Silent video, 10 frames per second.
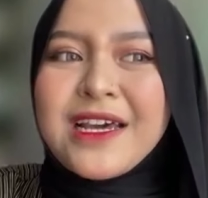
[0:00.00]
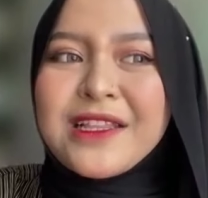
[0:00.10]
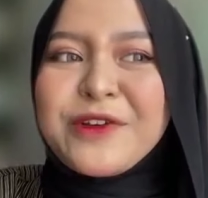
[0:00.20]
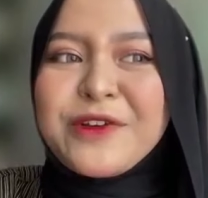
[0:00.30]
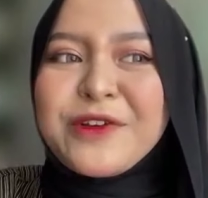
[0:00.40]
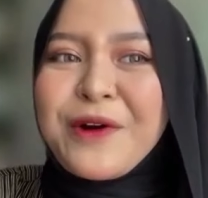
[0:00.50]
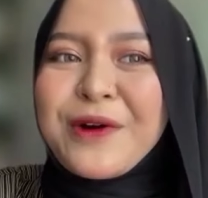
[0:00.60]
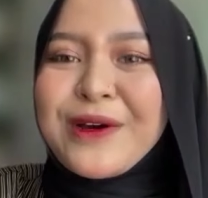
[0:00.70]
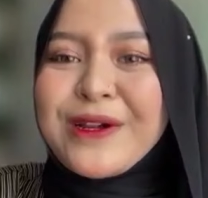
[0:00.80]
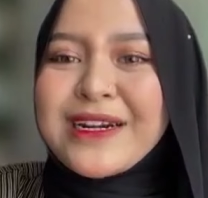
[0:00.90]
looking
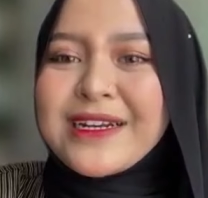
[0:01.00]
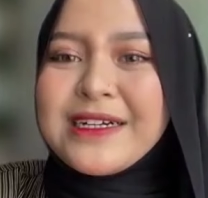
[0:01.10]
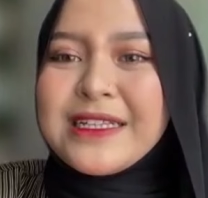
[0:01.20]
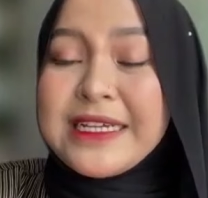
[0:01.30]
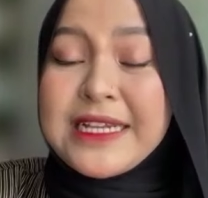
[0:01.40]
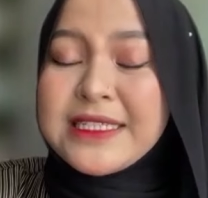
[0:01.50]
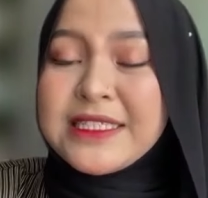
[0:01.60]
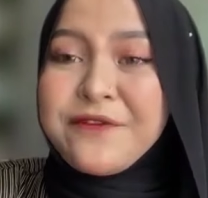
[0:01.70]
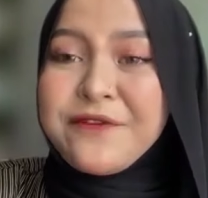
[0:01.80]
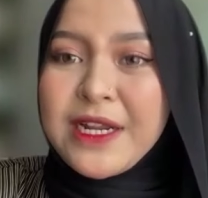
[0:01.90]
for
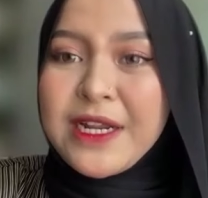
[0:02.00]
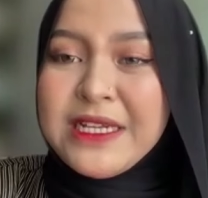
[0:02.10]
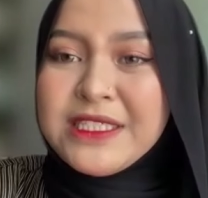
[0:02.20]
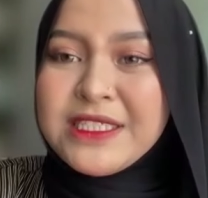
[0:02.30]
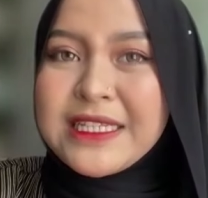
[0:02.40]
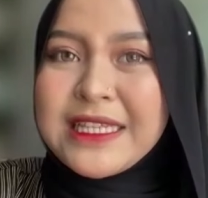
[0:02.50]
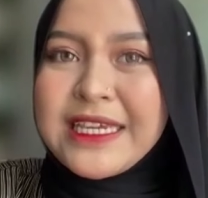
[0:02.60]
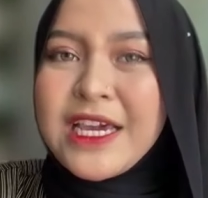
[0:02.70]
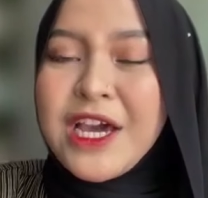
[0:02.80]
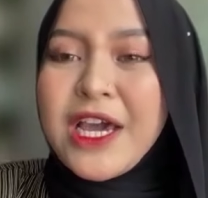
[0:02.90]
as Safira
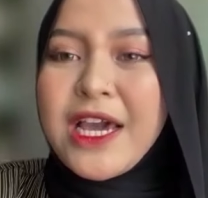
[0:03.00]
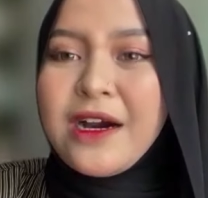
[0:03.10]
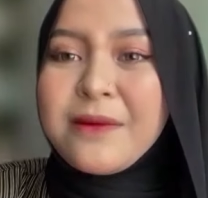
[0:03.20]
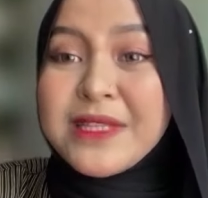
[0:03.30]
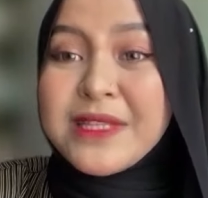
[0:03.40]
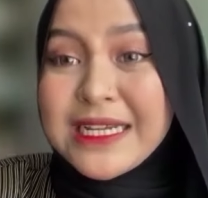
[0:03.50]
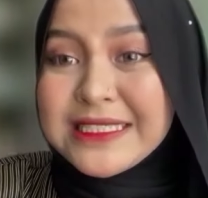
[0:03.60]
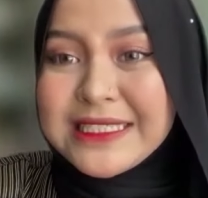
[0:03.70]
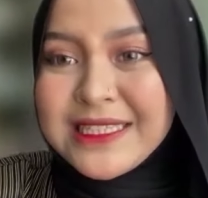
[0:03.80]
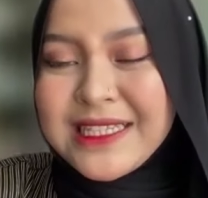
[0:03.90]
mentioned,
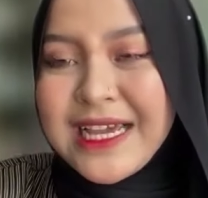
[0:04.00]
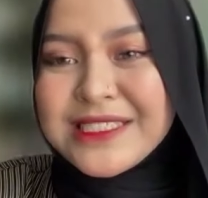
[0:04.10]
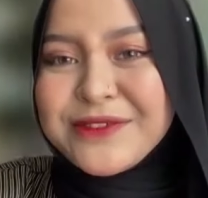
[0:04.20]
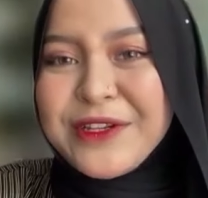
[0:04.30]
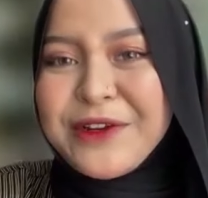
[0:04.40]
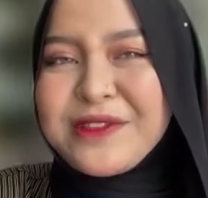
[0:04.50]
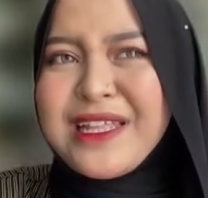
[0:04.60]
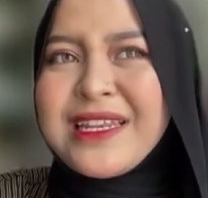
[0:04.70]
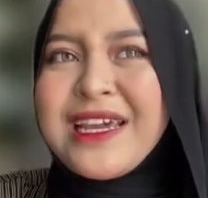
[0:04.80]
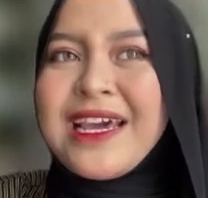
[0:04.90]
takjil, as we
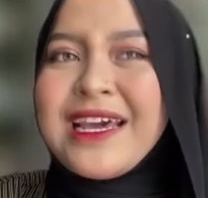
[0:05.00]
know,